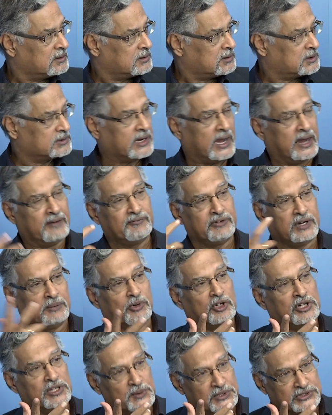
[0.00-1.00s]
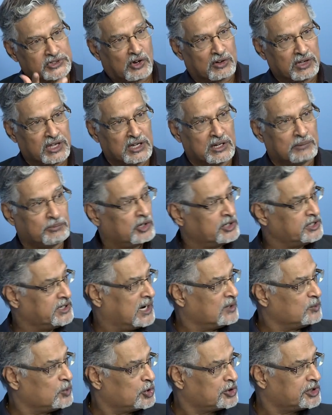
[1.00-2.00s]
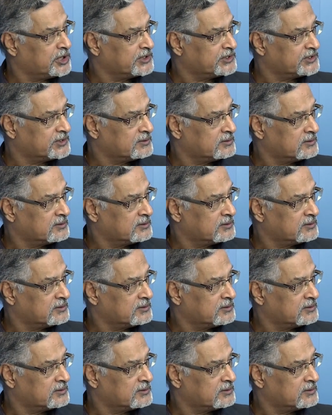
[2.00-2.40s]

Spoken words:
Because everybody was talking about young voters.